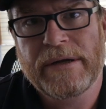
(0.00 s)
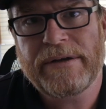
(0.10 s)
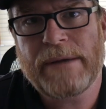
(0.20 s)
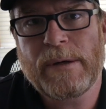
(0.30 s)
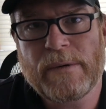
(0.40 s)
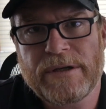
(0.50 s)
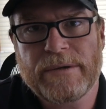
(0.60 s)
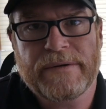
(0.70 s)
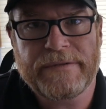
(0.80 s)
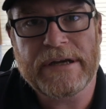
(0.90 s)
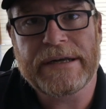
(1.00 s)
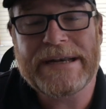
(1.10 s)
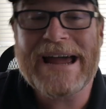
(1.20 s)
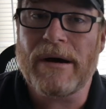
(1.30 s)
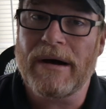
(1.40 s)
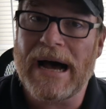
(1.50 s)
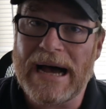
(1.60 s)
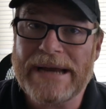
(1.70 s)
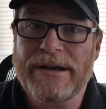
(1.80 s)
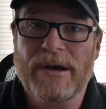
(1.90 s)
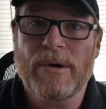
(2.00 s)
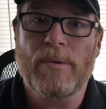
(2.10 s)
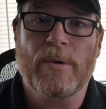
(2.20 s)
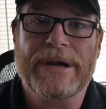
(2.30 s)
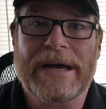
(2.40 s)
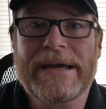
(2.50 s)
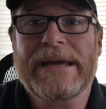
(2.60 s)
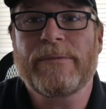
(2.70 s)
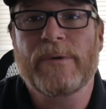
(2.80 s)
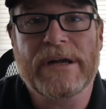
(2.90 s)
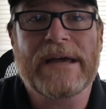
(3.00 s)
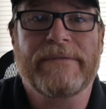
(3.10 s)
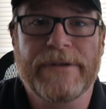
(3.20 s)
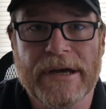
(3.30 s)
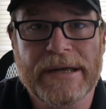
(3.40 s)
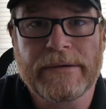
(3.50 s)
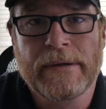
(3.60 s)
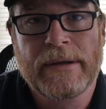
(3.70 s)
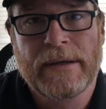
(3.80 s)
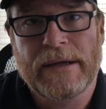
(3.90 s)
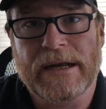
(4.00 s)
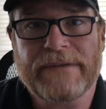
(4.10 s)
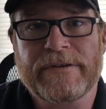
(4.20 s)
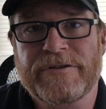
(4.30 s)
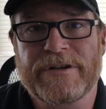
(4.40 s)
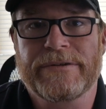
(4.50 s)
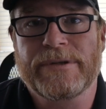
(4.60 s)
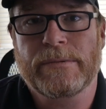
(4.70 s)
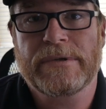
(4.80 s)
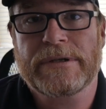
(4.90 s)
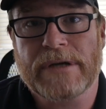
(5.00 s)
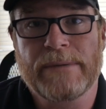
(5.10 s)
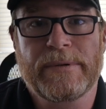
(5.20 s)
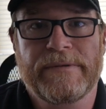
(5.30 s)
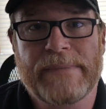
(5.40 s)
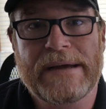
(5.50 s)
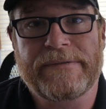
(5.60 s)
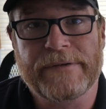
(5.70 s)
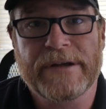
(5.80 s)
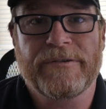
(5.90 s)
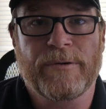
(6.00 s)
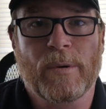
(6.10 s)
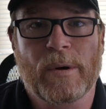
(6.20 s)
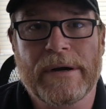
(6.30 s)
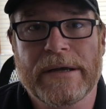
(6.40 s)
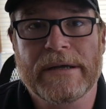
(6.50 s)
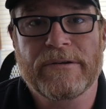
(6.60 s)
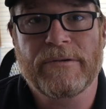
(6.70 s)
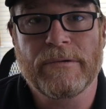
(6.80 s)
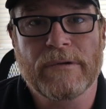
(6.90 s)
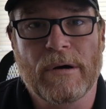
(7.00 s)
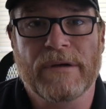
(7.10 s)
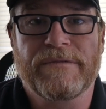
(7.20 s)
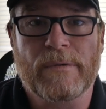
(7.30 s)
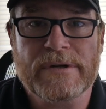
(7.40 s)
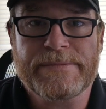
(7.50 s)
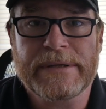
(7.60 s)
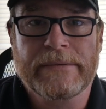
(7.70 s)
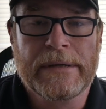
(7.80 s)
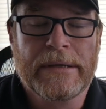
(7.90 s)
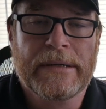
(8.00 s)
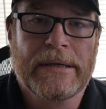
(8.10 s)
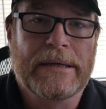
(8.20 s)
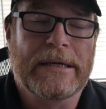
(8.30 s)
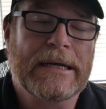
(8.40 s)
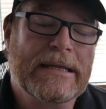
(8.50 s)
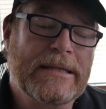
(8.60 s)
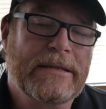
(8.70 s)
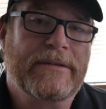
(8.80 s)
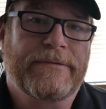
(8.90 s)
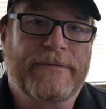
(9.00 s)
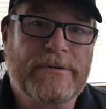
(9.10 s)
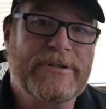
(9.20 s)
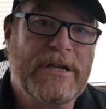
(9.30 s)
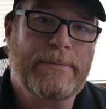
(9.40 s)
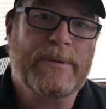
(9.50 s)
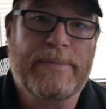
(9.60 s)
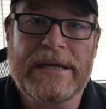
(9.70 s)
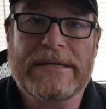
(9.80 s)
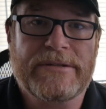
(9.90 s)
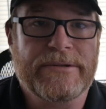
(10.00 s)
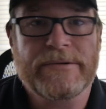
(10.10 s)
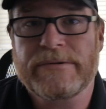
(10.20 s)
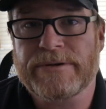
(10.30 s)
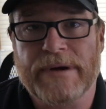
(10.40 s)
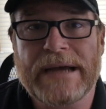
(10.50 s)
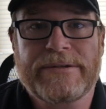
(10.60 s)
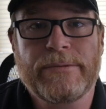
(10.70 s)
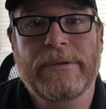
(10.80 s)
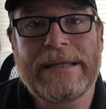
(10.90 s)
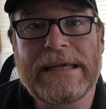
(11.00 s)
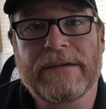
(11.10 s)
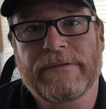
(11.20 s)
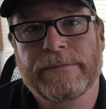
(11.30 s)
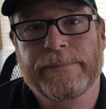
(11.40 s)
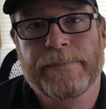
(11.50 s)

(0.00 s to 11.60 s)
Tell me what you have done. Now, I know what I would have done, and I've consulted with a couple of my friends who are into law enforcement. And I think the first step would be to try to leave.